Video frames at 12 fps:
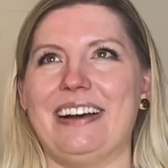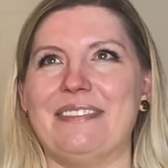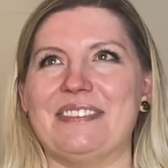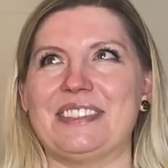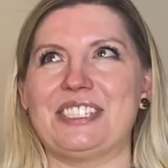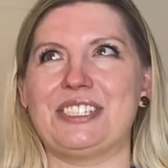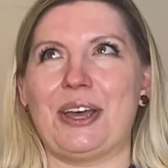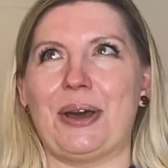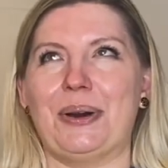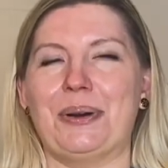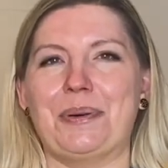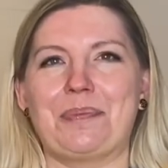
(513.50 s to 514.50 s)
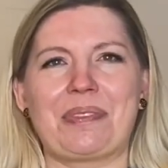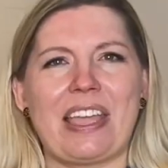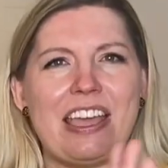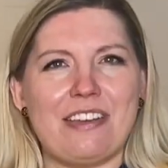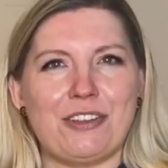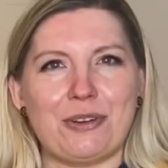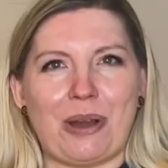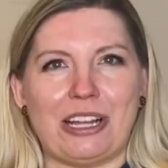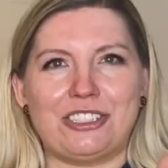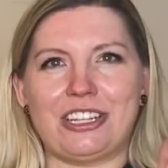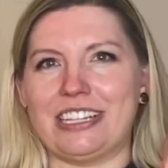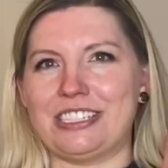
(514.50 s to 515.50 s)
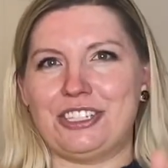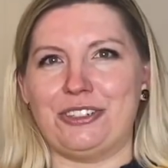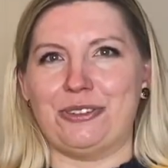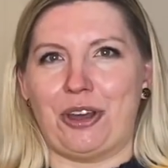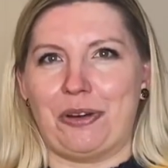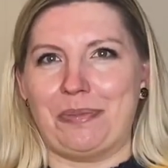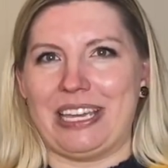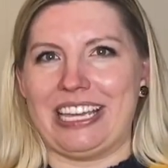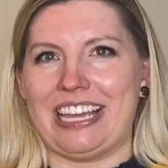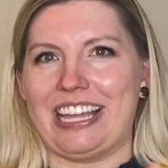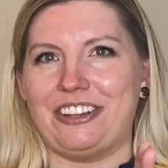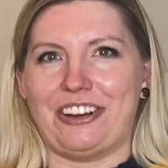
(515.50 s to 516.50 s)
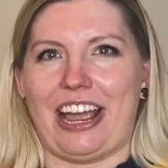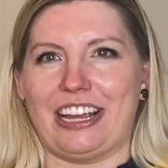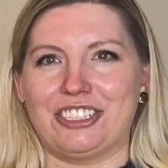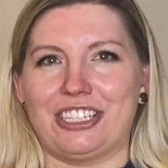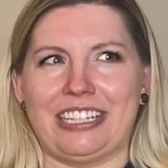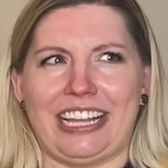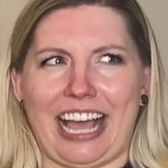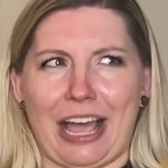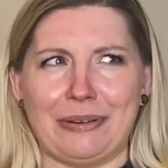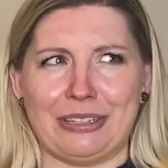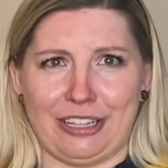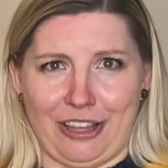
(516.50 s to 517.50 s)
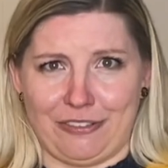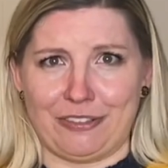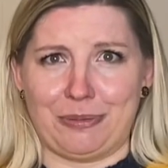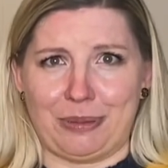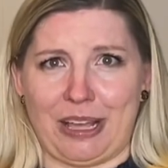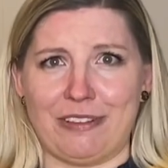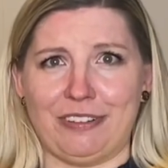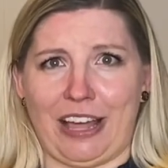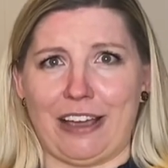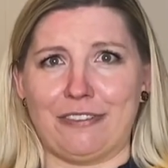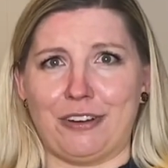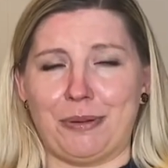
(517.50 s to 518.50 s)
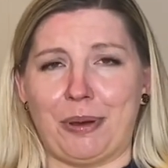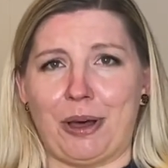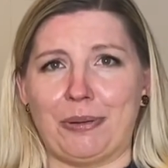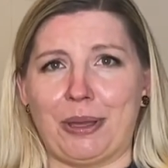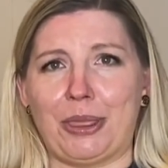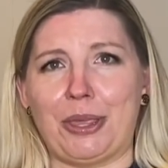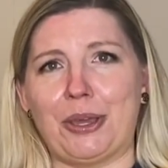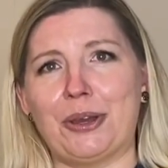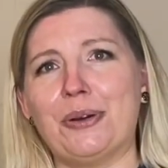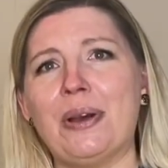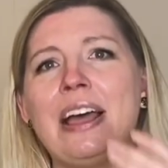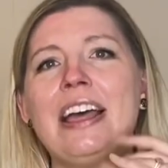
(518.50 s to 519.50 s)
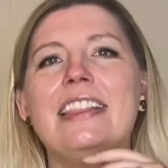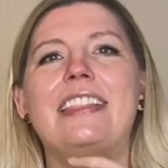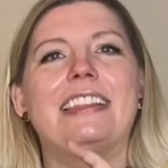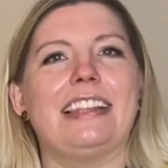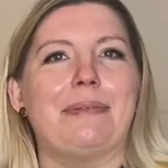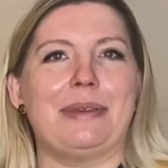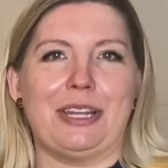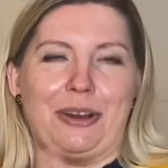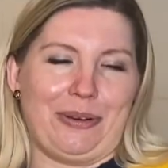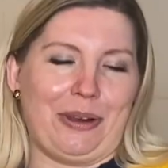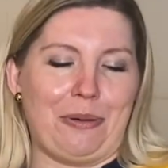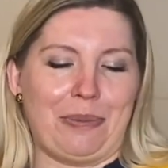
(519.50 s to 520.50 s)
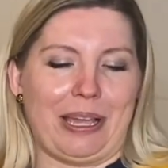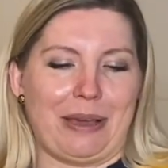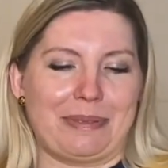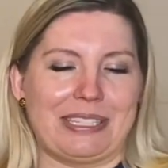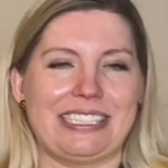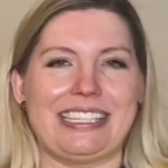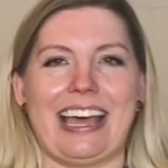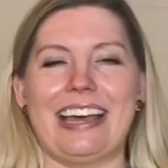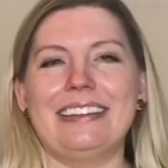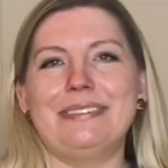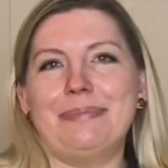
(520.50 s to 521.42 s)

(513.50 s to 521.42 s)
So if you're watching this and you know me and you're actually like, I would love to play flag football with you, then let me know and I'll pick up the set.